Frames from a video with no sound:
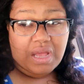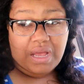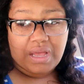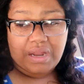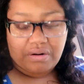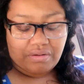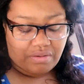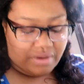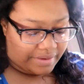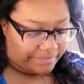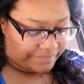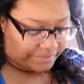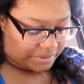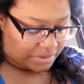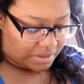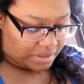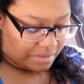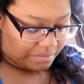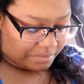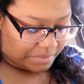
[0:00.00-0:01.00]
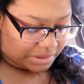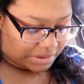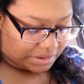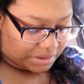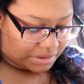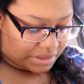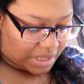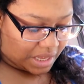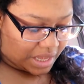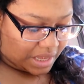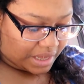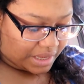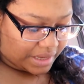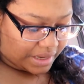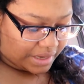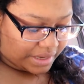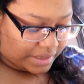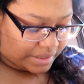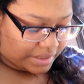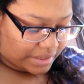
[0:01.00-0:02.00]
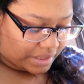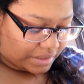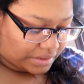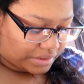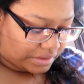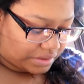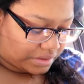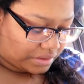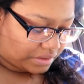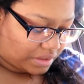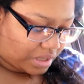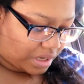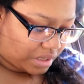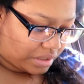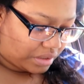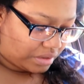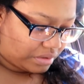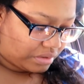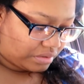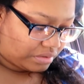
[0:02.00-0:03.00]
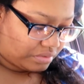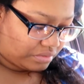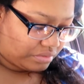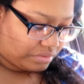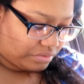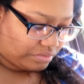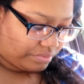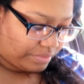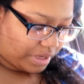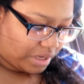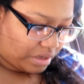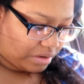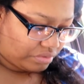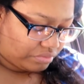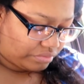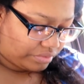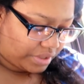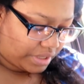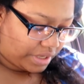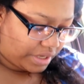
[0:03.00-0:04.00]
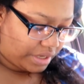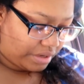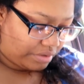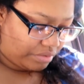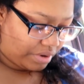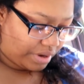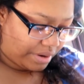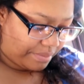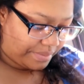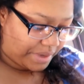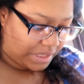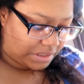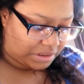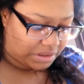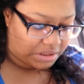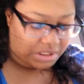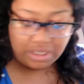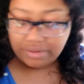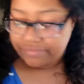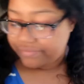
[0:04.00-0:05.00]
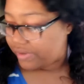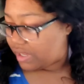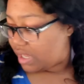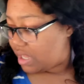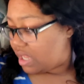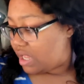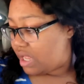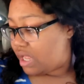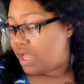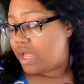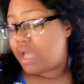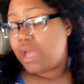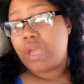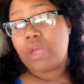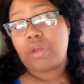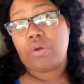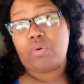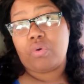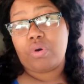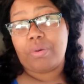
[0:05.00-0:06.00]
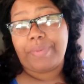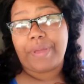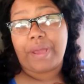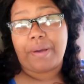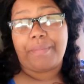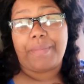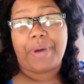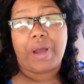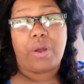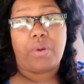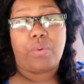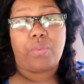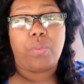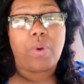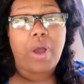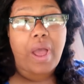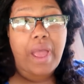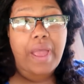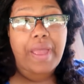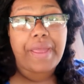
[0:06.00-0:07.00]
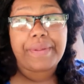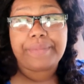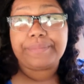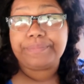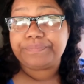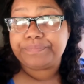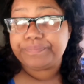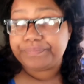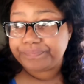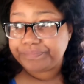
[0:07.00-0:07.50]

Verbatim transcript: I don't have to come inside I just kind of do my own thing grab my stuff and go about my way